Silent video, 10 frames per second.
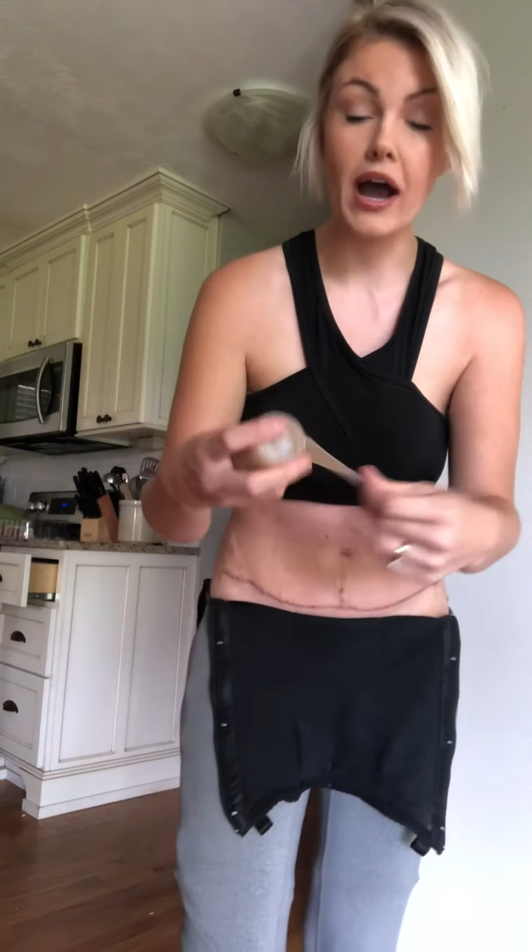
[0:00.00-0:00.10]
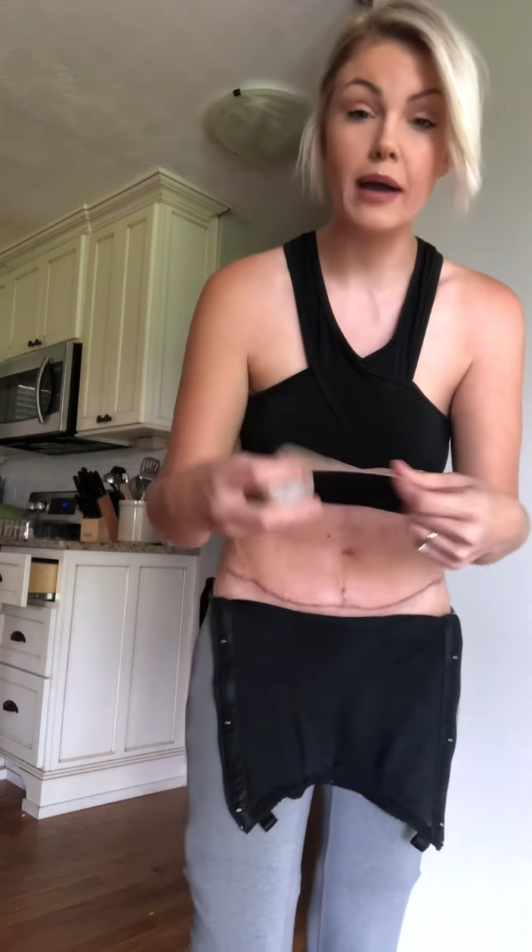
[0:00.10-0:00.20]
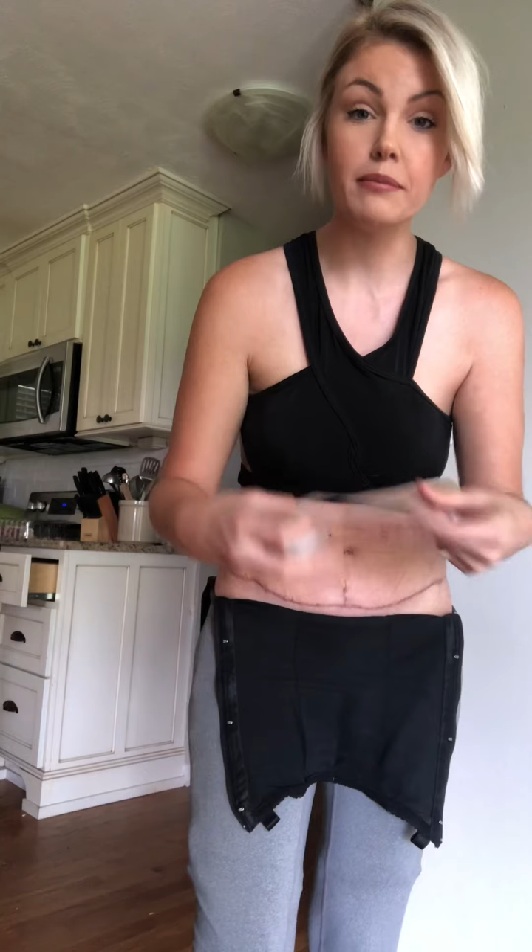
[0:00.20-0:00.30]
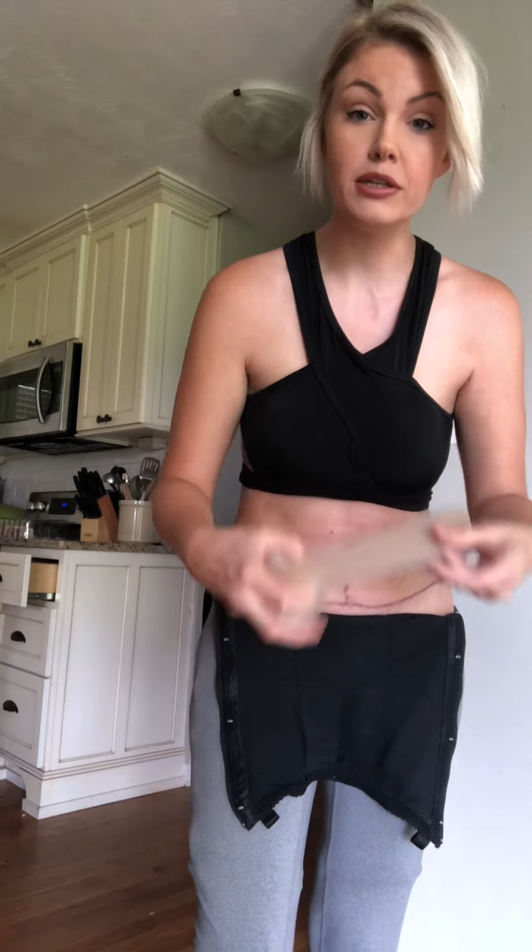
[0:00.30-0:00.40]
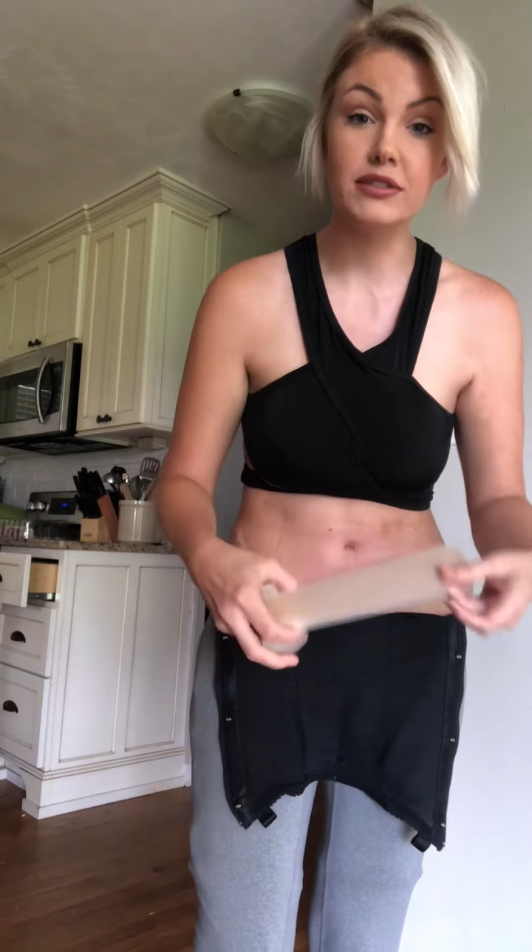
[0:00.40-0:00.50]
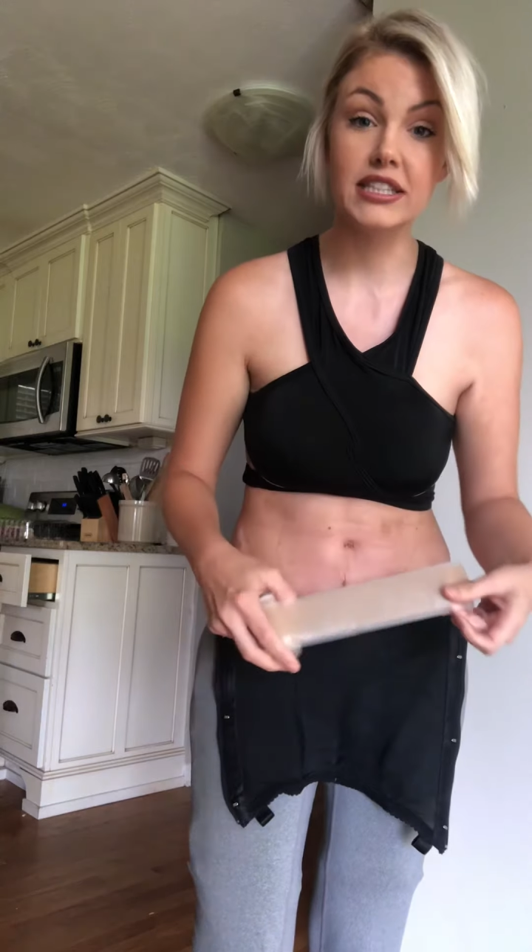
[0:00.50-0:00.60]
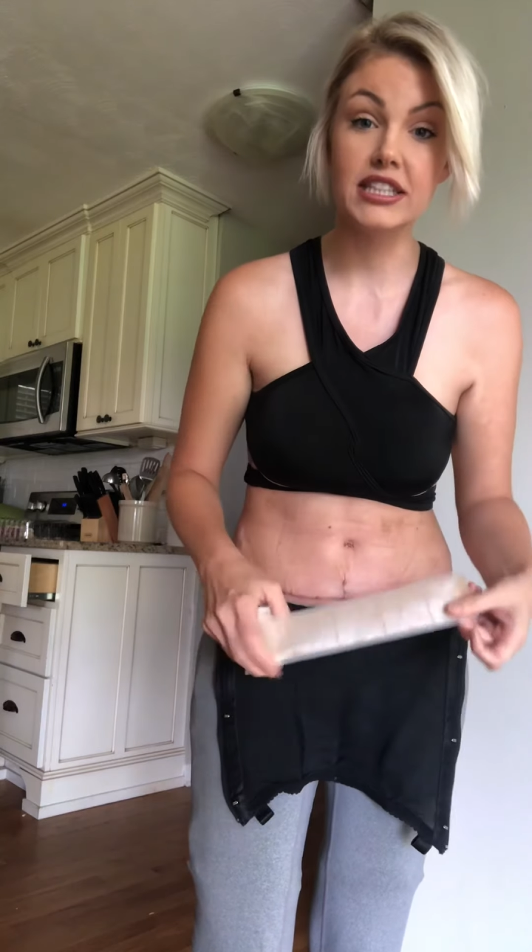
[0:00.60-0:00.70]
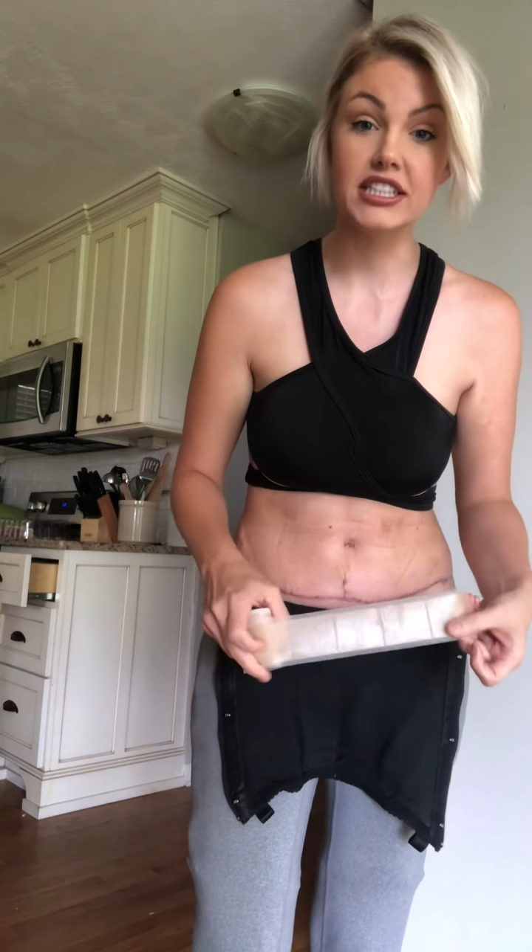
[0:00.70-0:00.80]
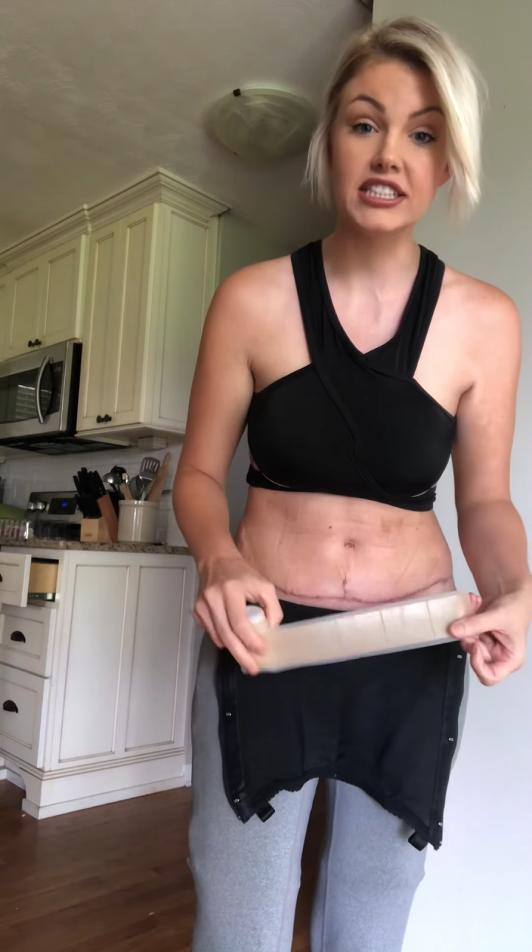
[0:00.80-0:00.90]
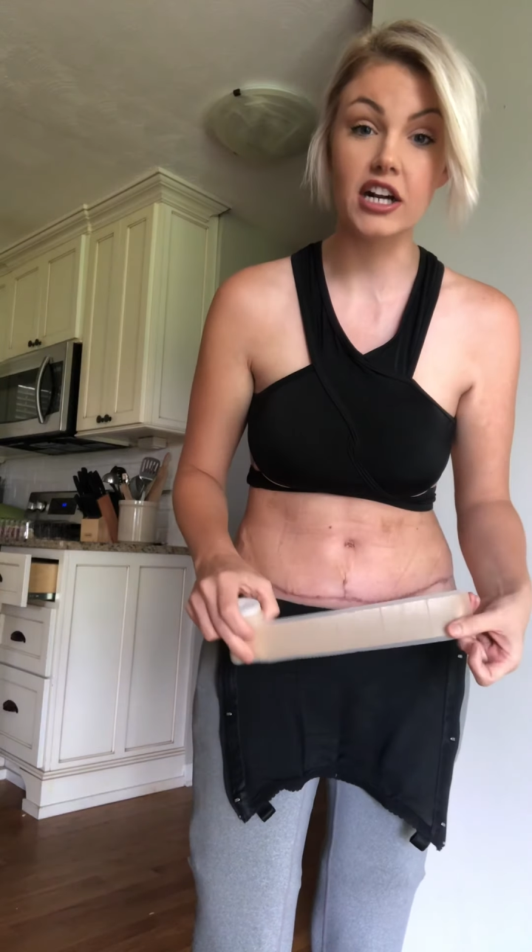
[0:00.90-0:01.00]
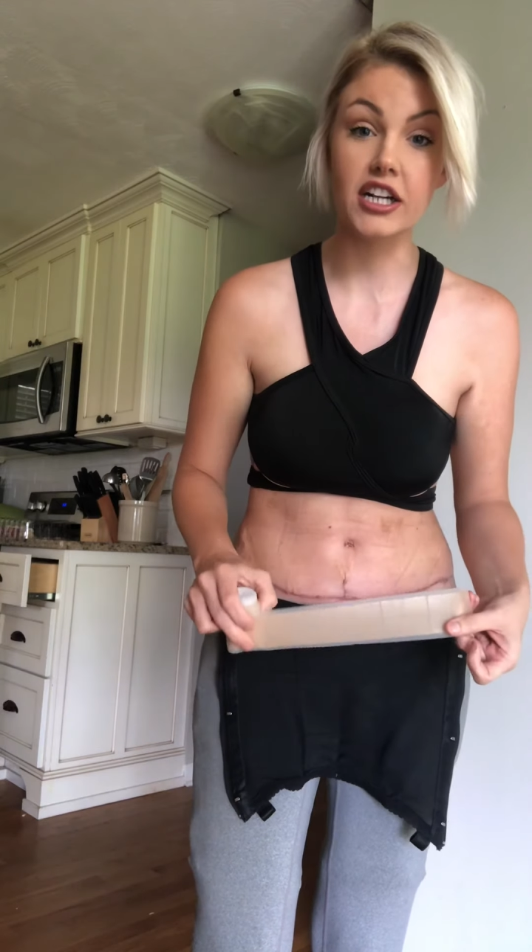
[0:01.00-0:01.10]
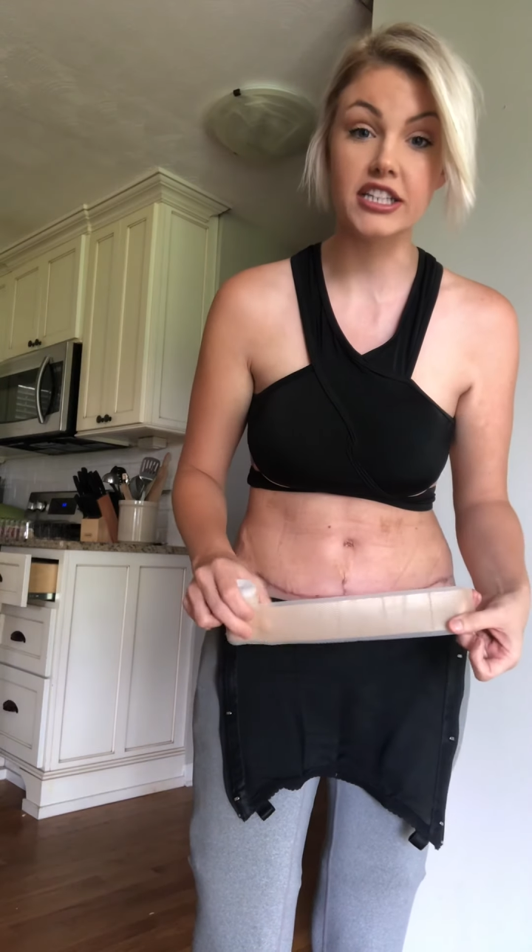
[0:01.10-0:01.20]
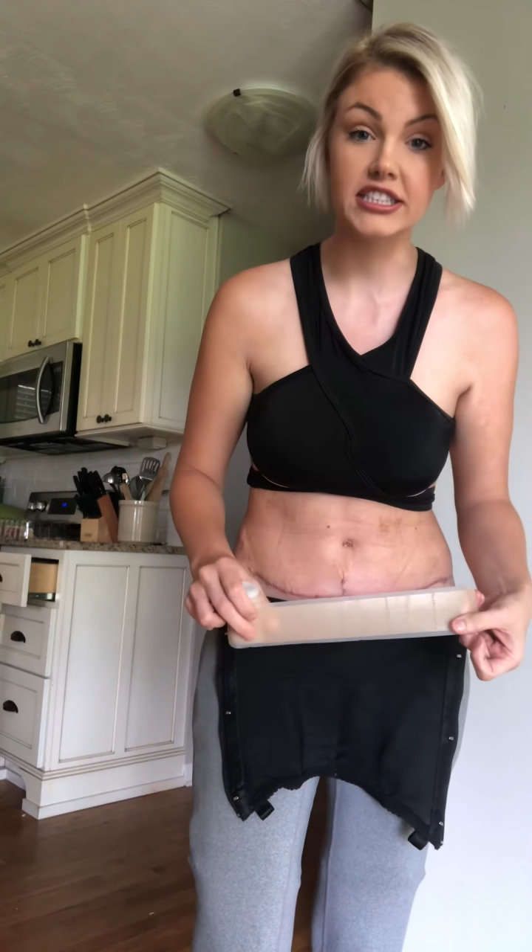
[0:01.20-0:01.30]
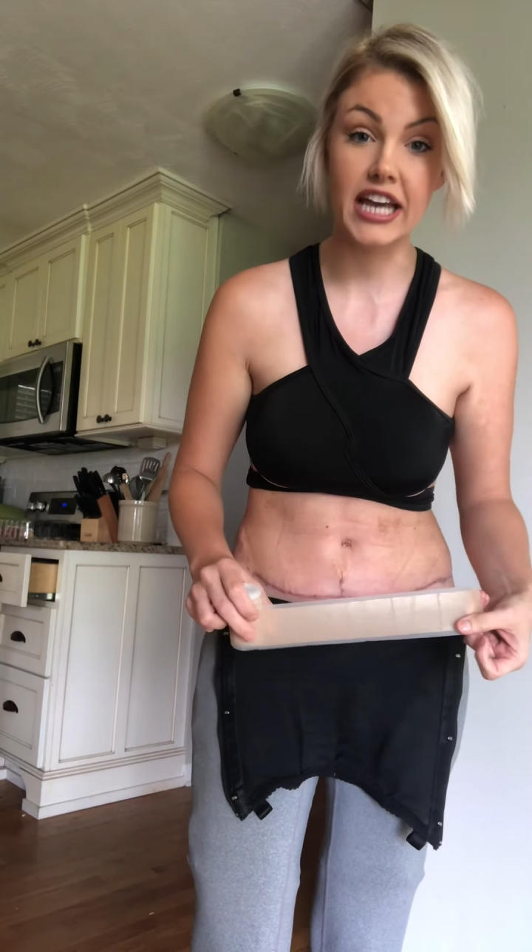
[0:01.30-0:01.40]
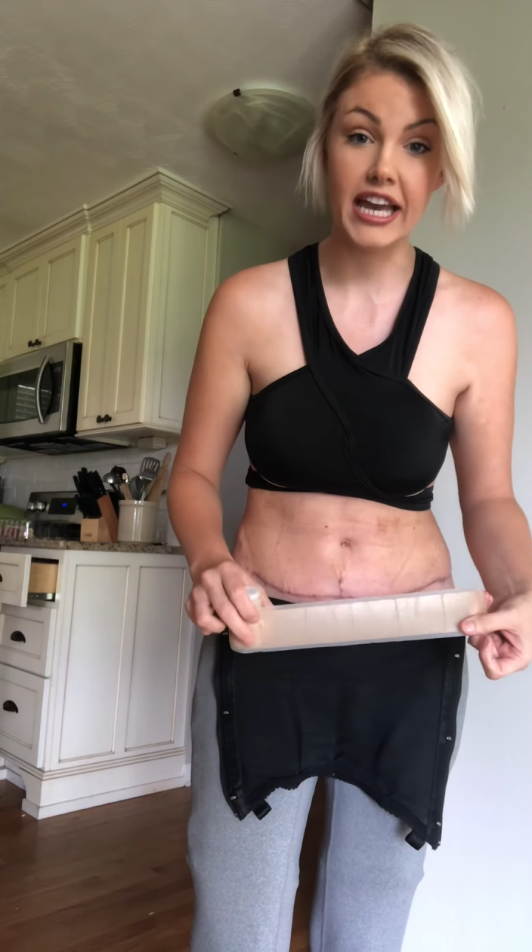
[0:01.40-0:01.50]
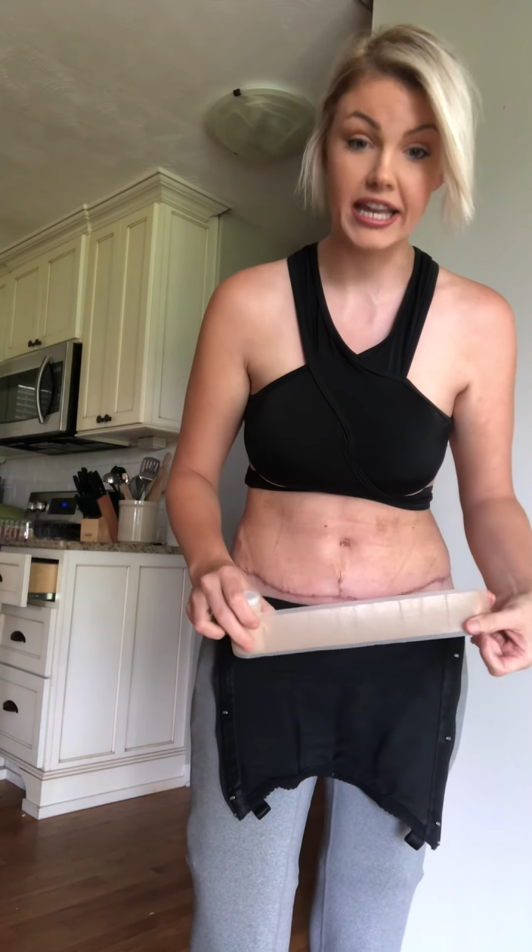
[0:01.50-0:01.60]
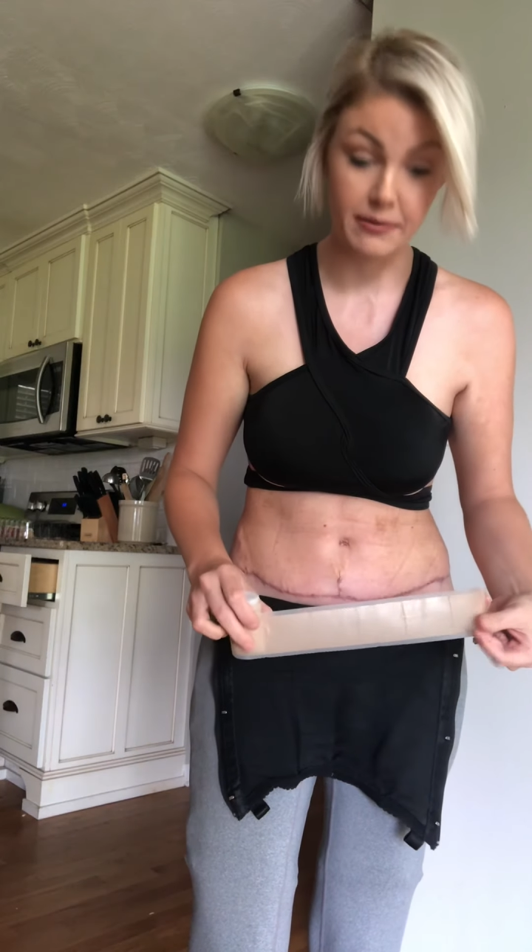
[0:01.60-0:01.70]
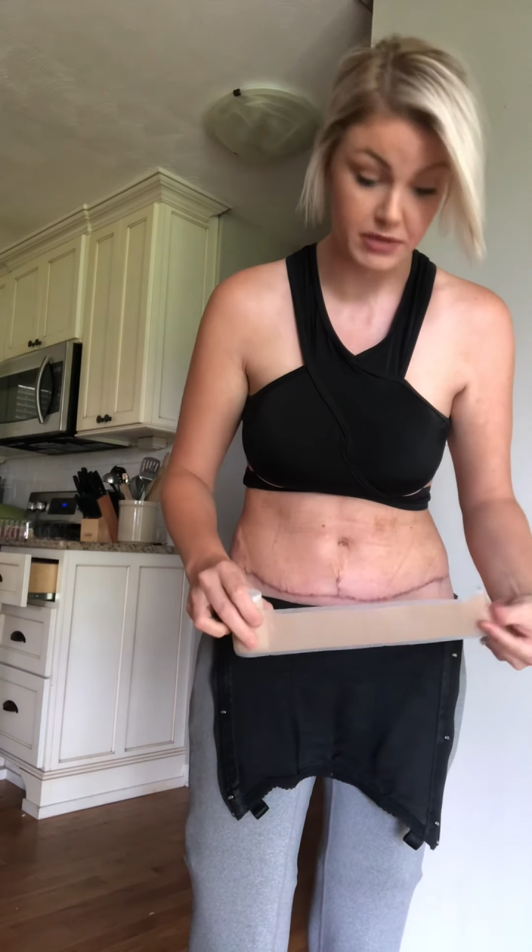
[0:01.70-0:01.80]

I'm using the Circa tape.